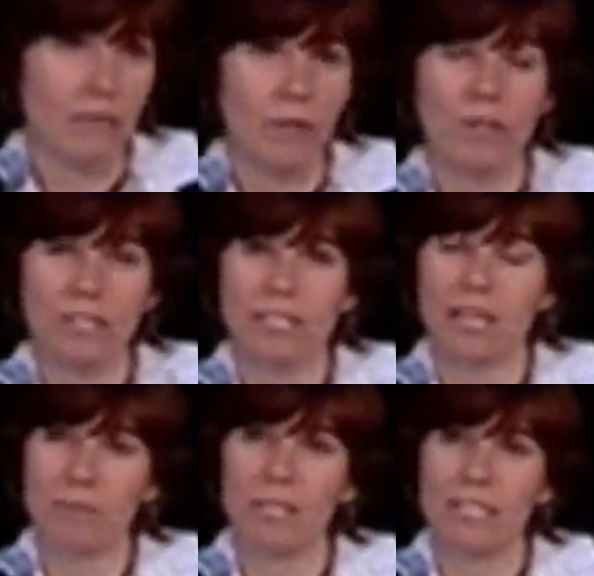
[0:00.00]
we used to
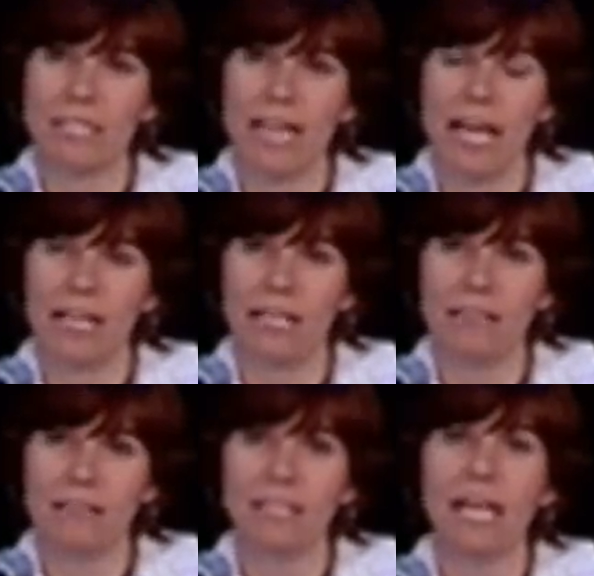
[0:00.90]
set the price in Canada
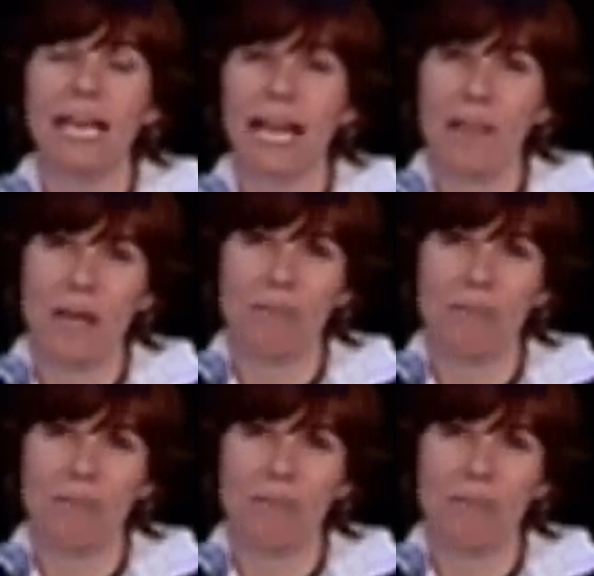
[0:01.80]
and now